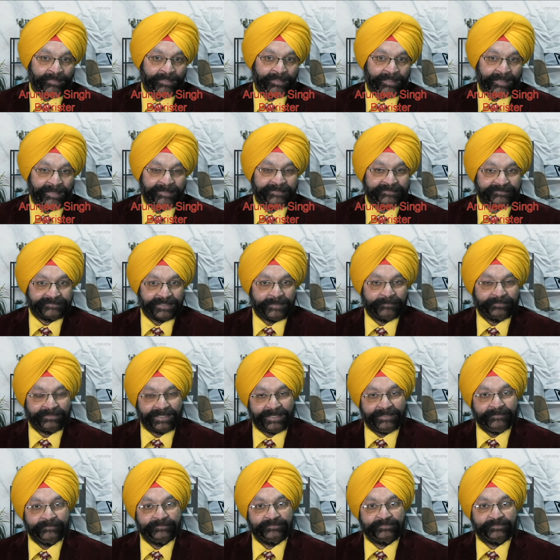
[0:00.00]
and
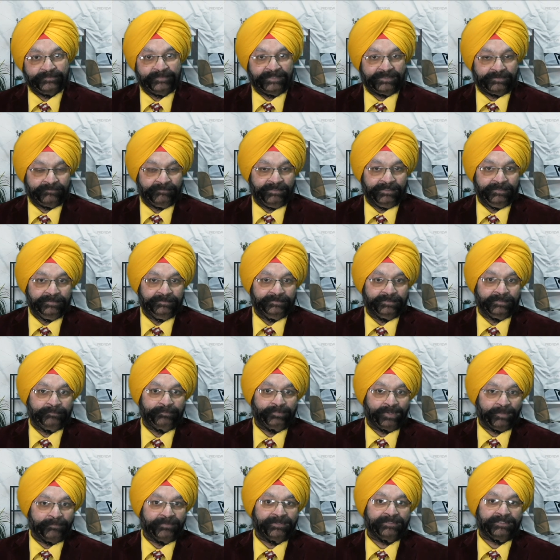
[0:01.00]
sometimes between the
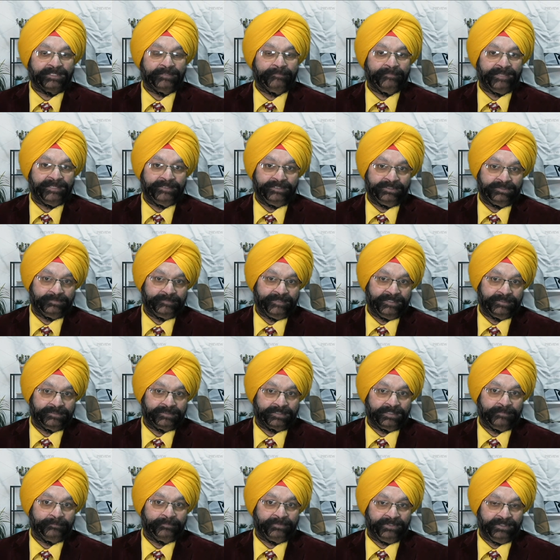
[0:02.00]
property management
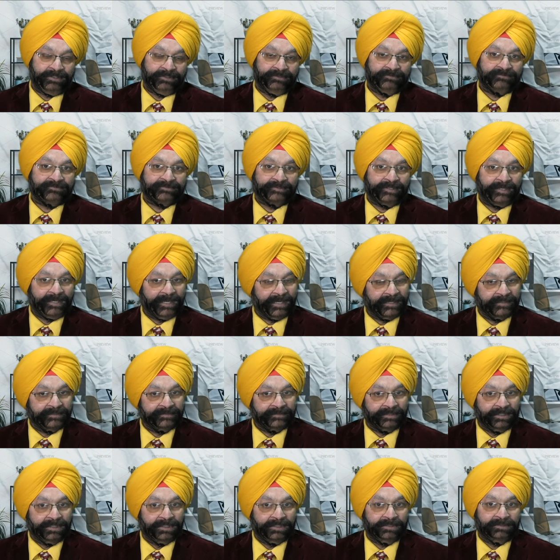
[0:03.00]
companies and
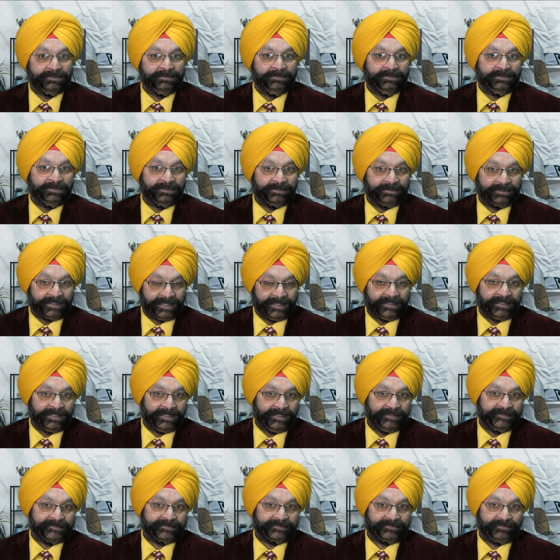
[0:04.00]
the
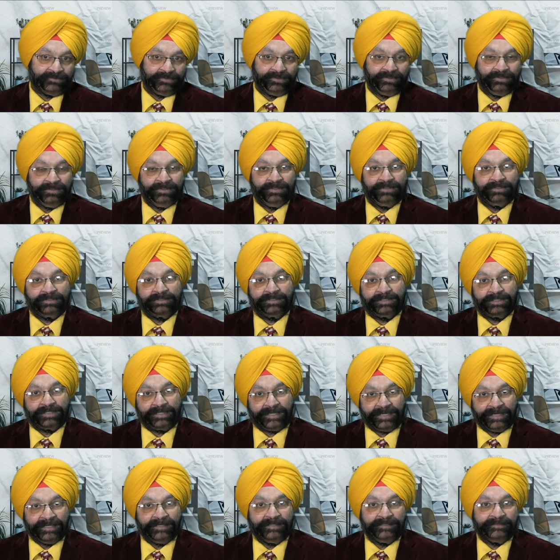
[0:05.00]
tenants
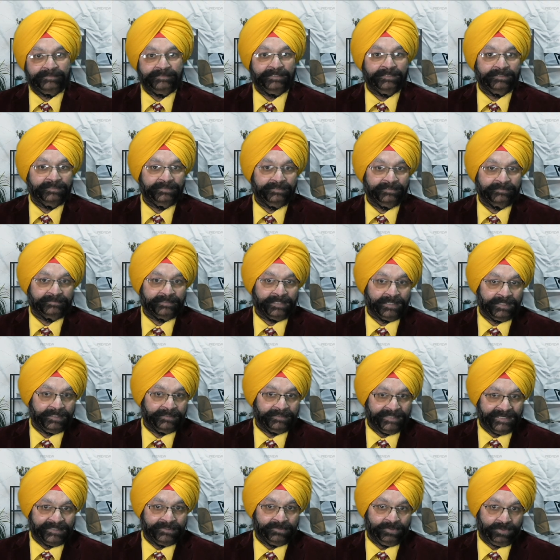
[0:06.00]
and the
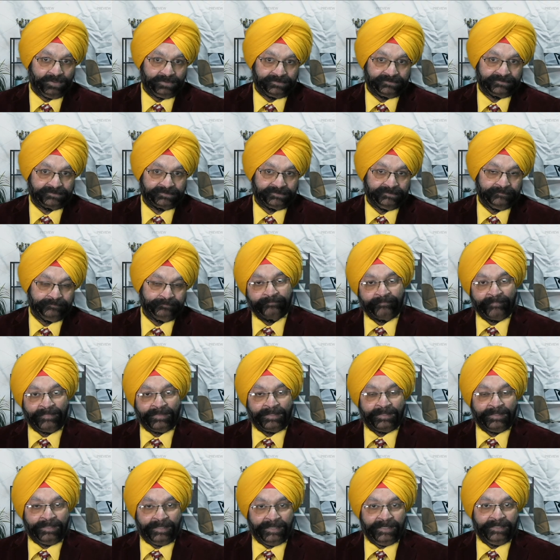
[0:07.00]
landlords.
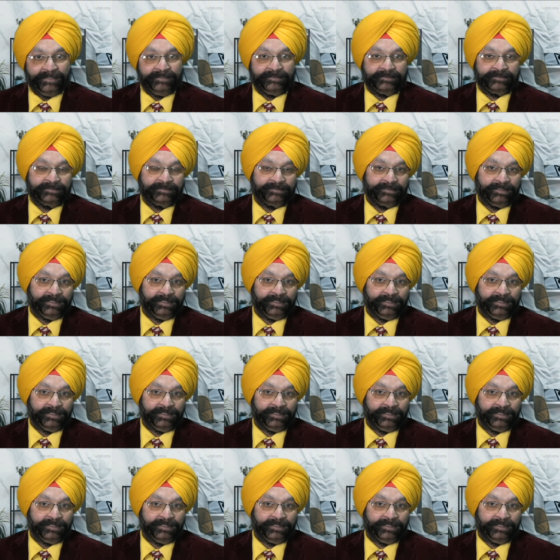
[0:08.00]
And